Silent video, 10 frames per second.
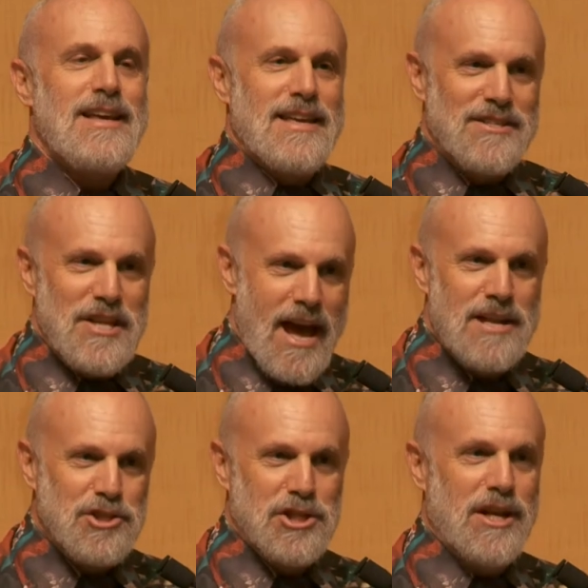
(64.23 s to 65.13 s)

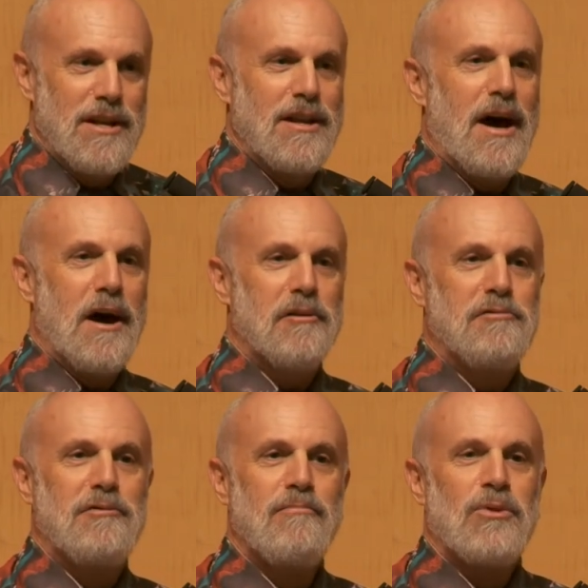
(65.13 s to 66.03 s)
intention
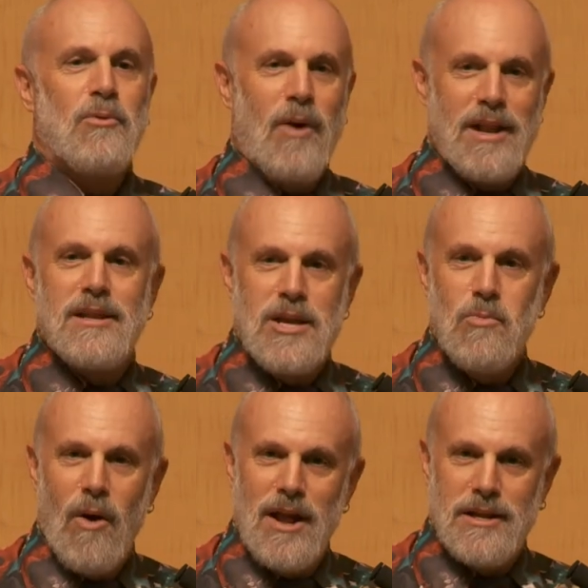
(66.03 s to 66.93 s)
of what he
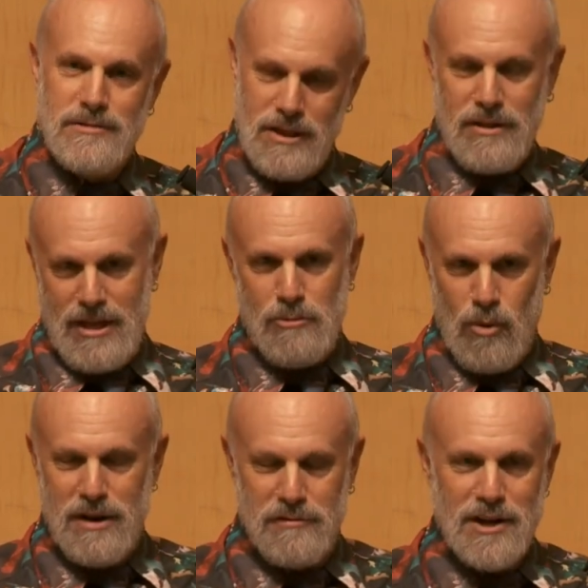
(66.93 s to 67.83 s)
wanted that
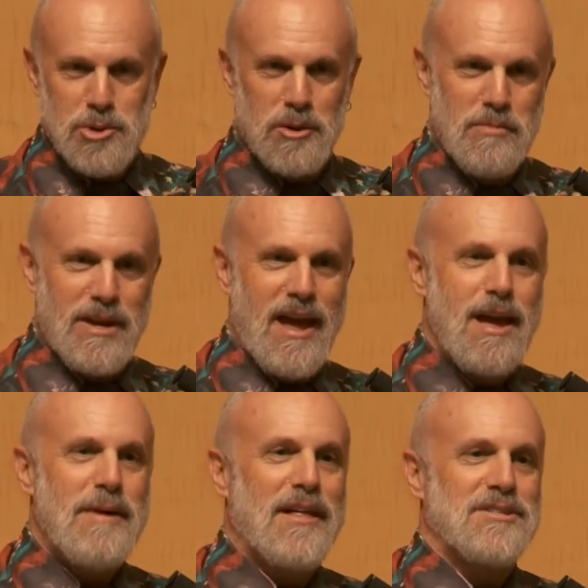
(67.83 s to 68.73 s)
what eventually
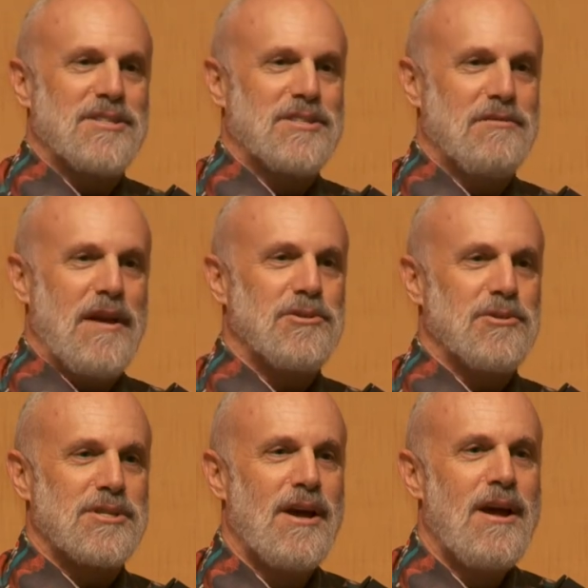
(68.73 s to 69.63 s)
became Alice's
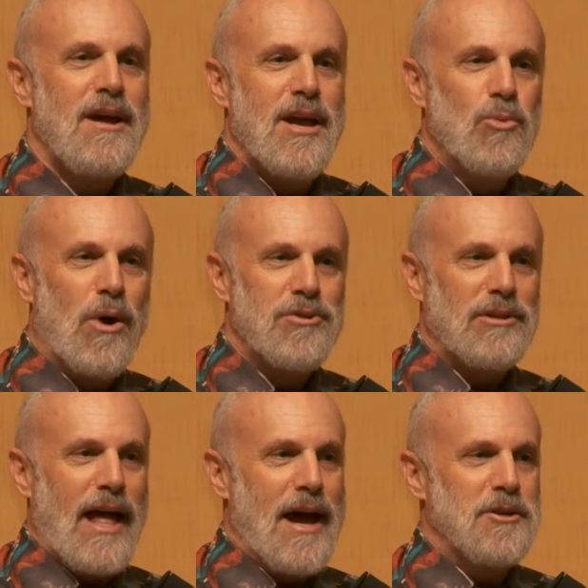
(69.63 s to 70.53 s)
Adventures in
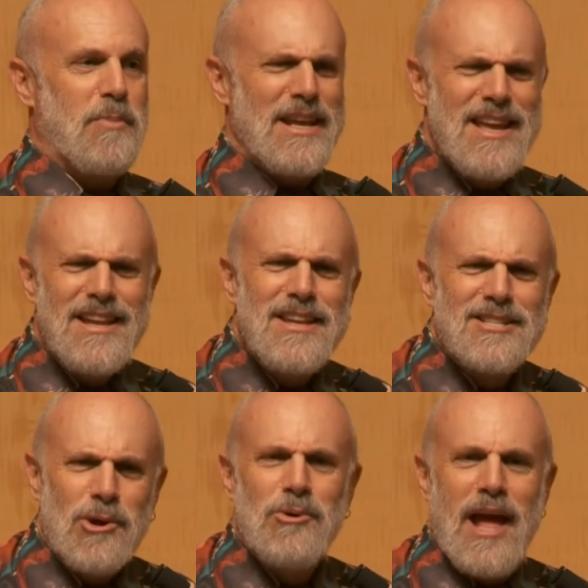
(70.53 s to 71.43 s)
Wonderland, but in
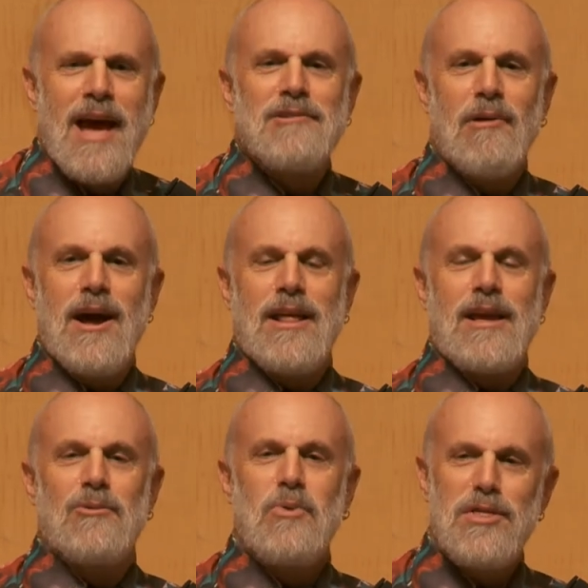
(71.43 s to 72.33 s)
his own handwriting
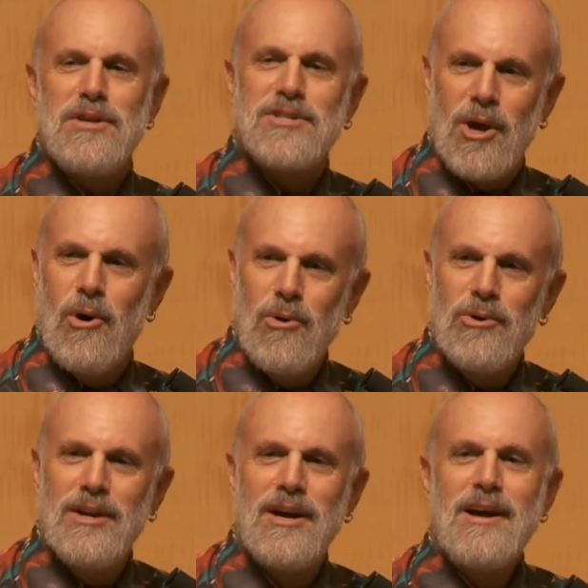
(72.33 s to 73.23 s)
and with his own